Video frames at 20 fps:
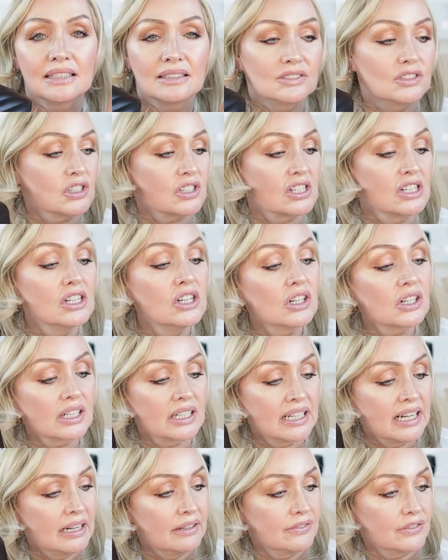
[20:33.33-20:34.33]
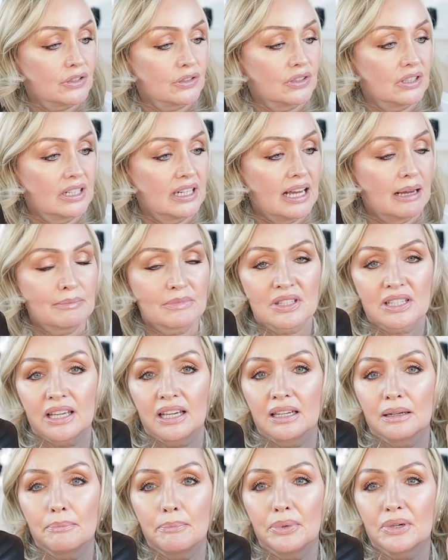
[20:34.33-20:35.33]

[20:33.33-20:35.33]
just looking after the lambskin.